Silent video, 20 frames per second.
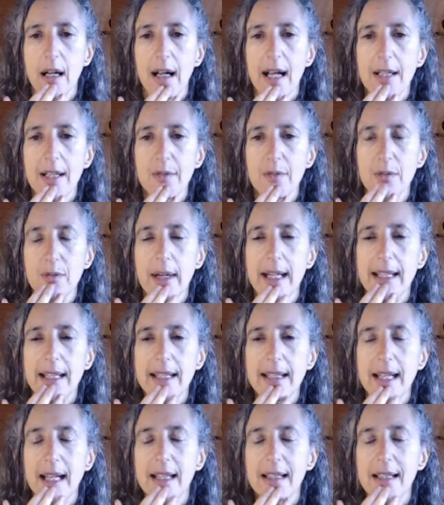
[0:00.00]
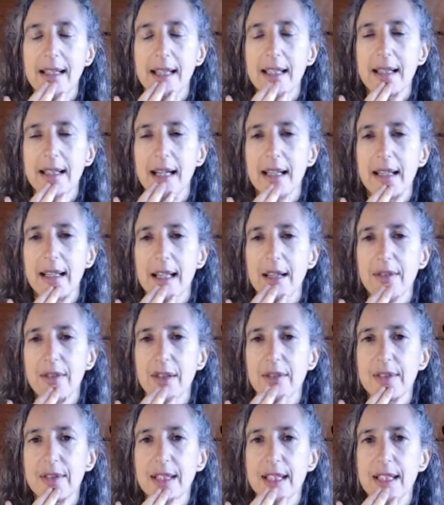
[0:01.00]
And radiating that level
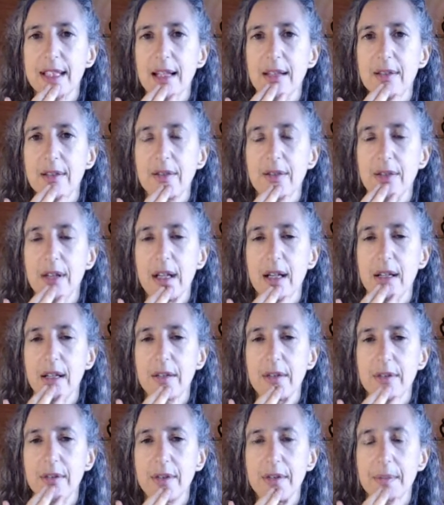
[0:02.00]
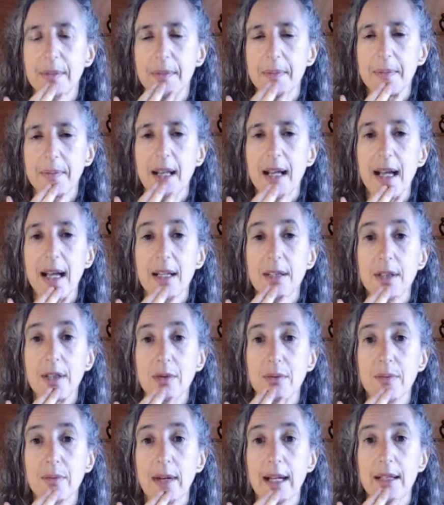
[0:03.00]
of self-love out
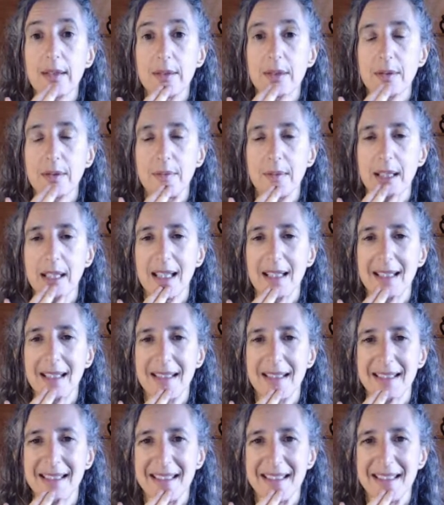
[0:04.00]
around me,